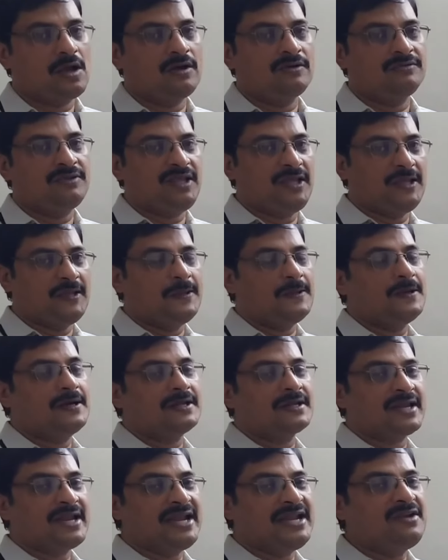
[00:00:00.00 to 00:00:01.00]
of
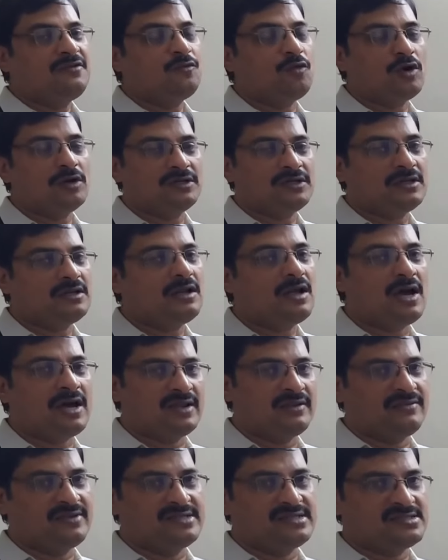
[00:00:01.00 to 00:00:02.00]
the rainwater
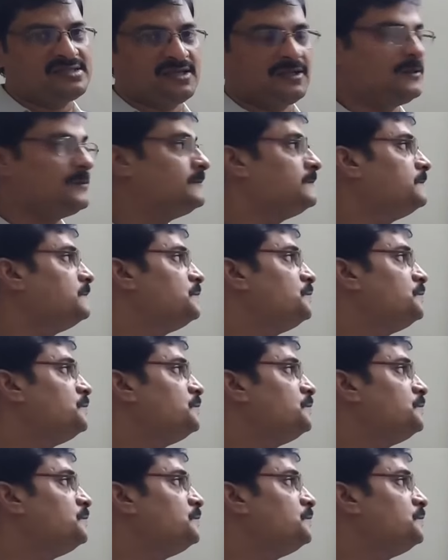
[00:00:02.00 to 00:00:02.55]
harvesting.